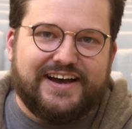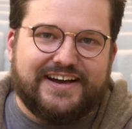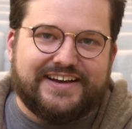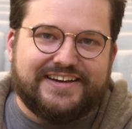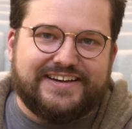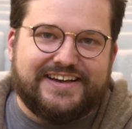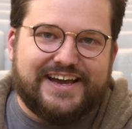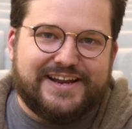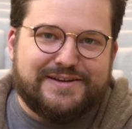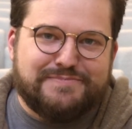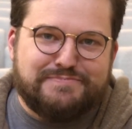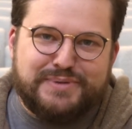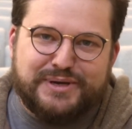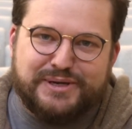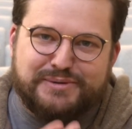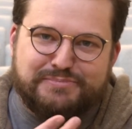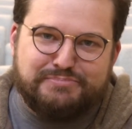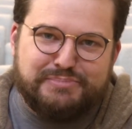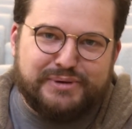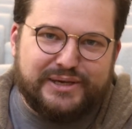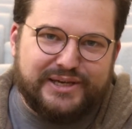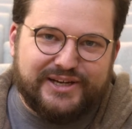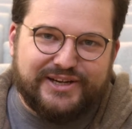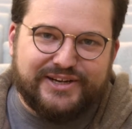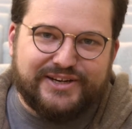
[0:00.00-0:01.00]
he had a big
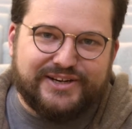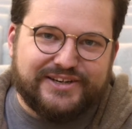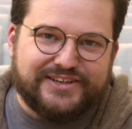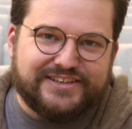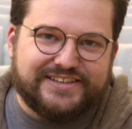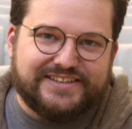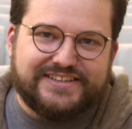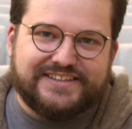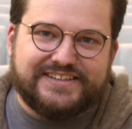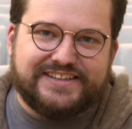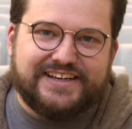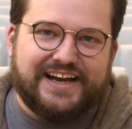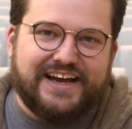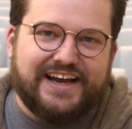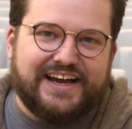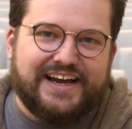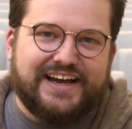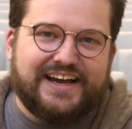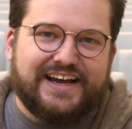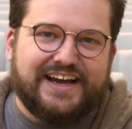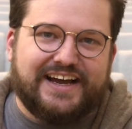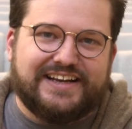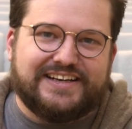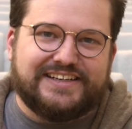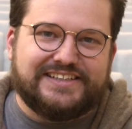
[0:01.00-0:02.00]
beard,
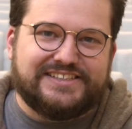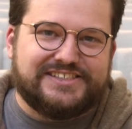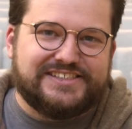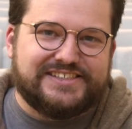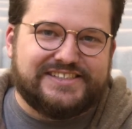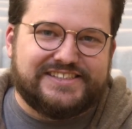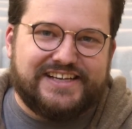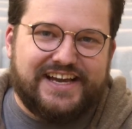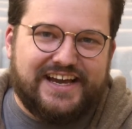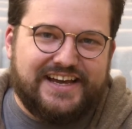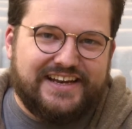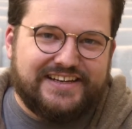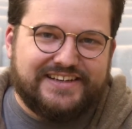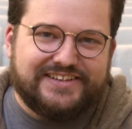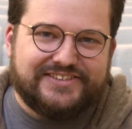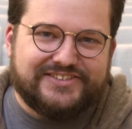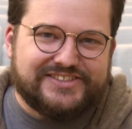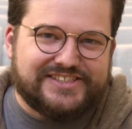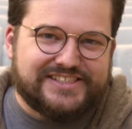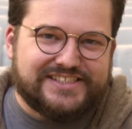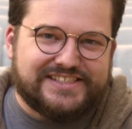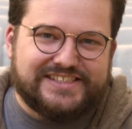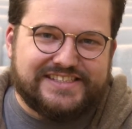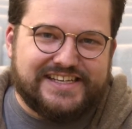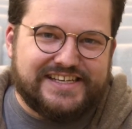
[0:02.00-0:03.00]
and he just kind of
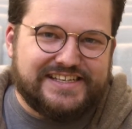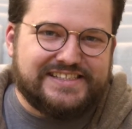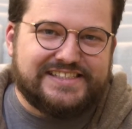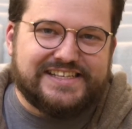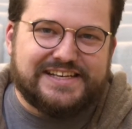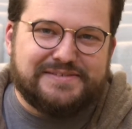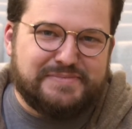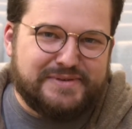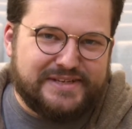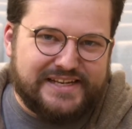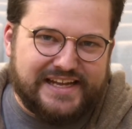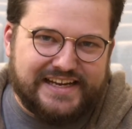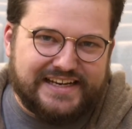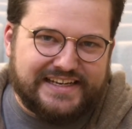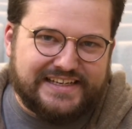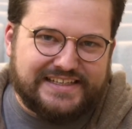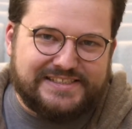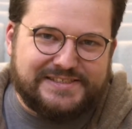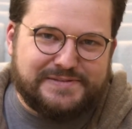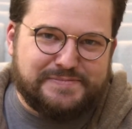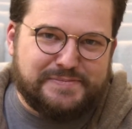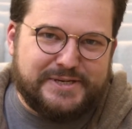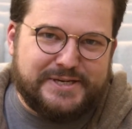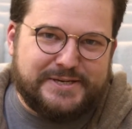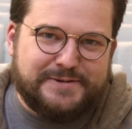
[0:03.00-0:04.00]
was intimidating
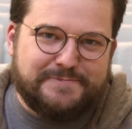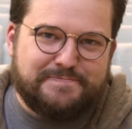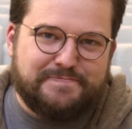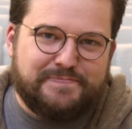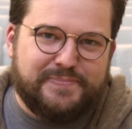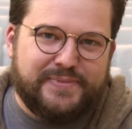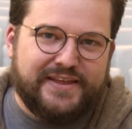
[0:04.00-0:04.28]
to me.